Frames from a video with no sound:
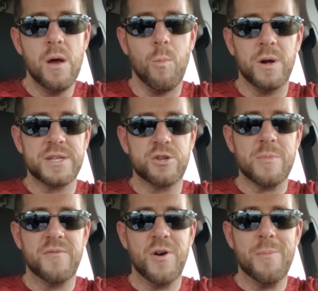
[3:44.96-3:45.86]
Once I
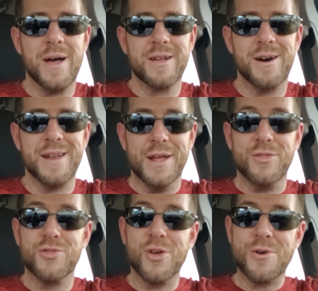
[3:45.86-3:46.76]
turned my phone back on, I
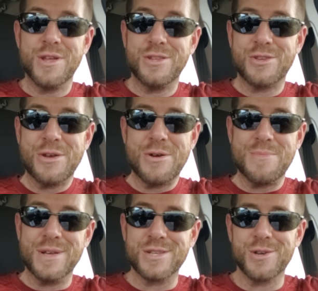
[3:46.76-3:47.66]
had 32
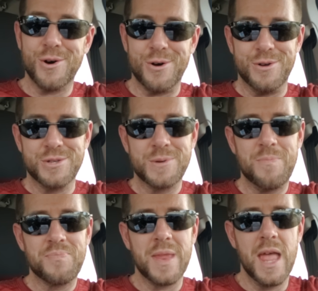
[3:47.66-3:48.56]
missed calls
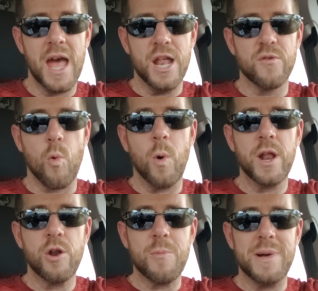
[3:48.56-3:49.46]
and over
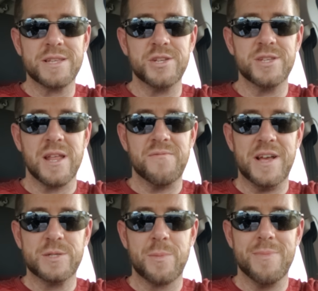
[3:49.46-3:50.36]
100 messages and
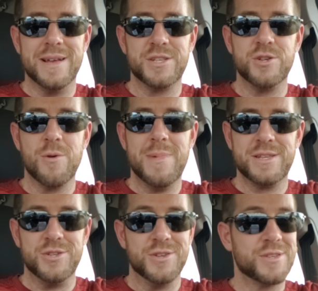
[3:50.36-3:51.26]
Facebook Messenger
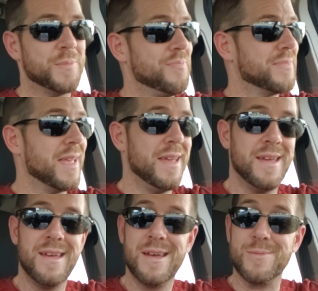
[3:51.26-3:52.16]
messages.
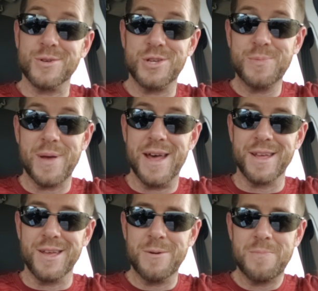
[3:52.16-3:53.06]
Well, she's
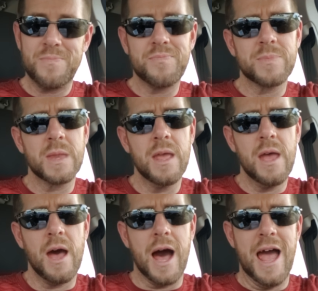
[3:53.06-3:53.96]
panicking.
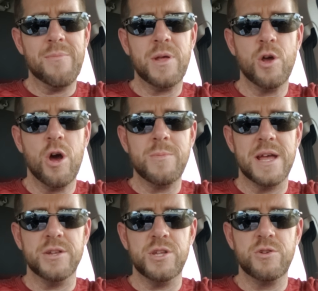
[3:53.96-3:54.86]
I haven't been home
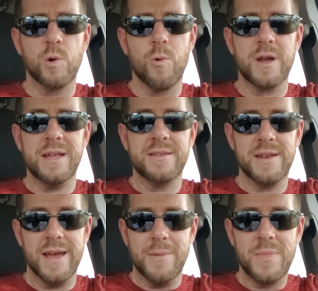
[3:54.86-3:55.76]
yet due to working
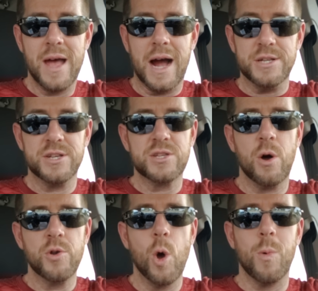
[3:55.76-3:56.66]
today. I just
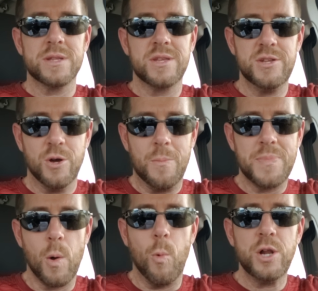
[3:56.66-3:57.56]
don't know what to do.
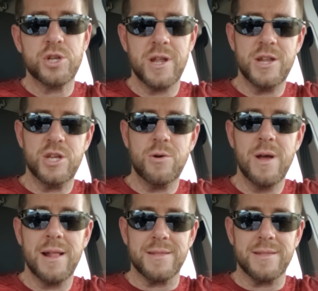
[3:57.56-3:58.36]
What should I do?